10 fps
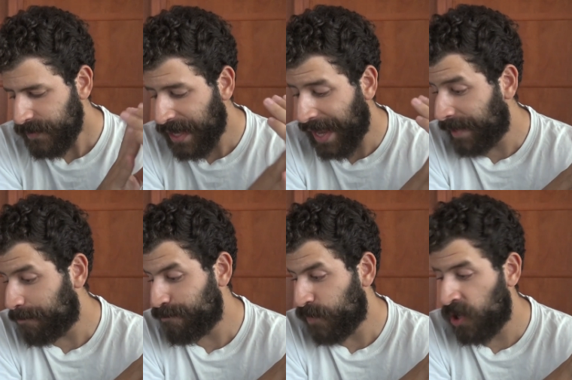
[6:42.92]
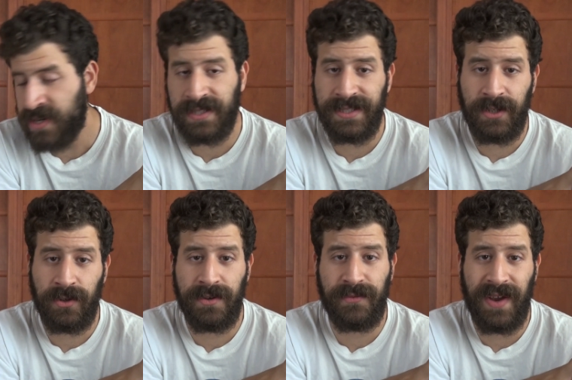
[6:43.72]
I honestly
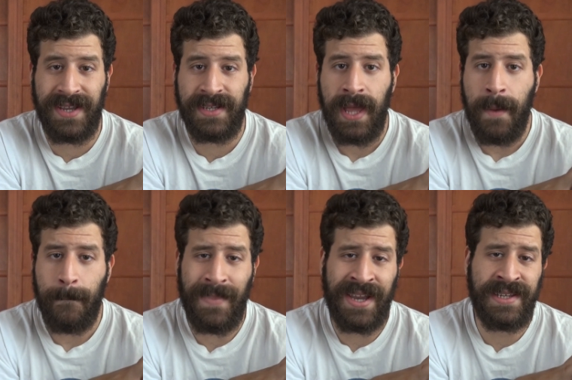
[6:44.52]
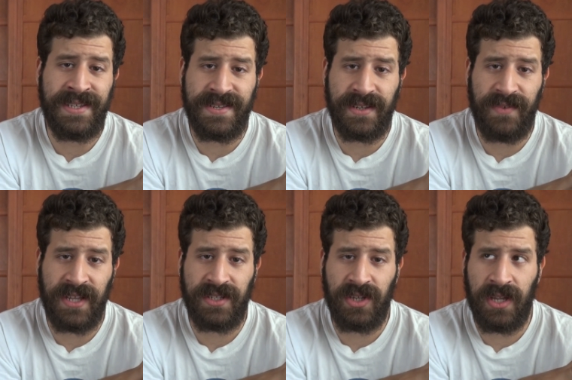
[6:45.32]
couldn't find many
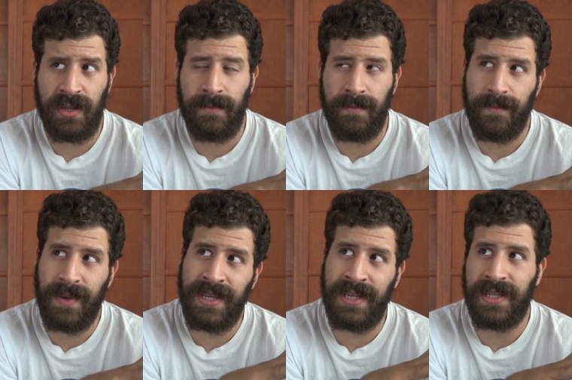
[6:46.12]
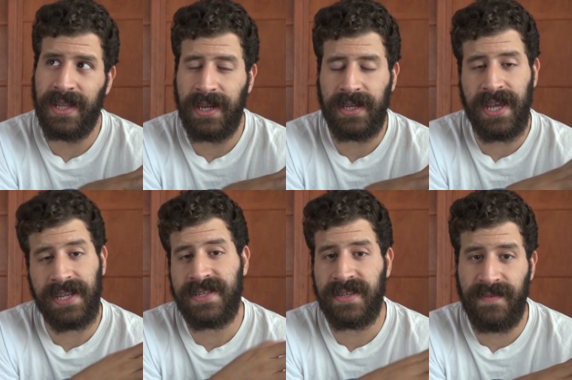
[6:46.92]
disadvantage, um, many like yeah
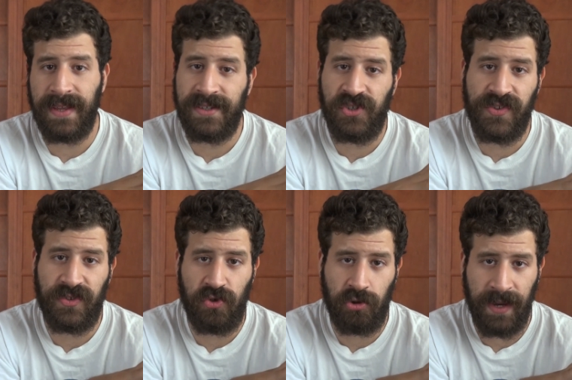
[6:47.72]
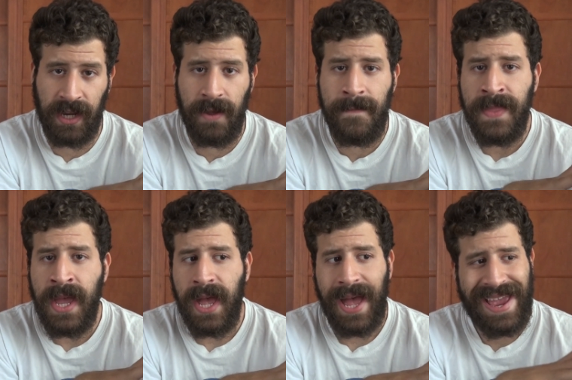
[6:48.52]
disadvantages to Schmincke,
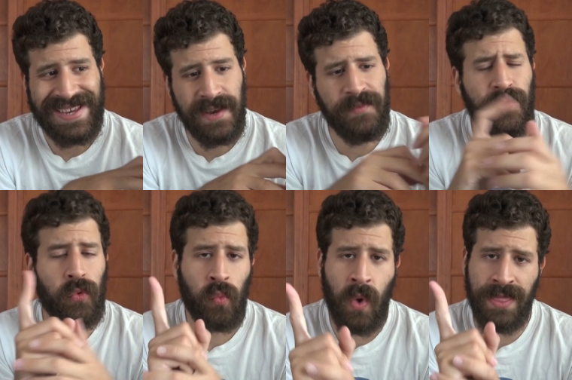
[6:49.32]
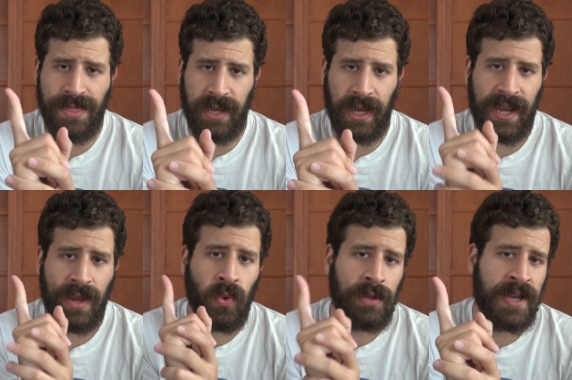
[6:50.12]
uh, except for one thing, and
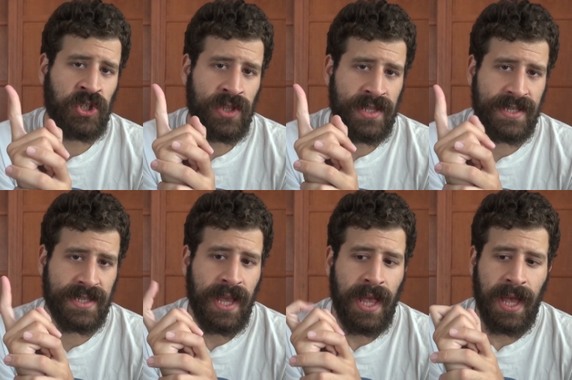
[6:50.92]
I will mention this.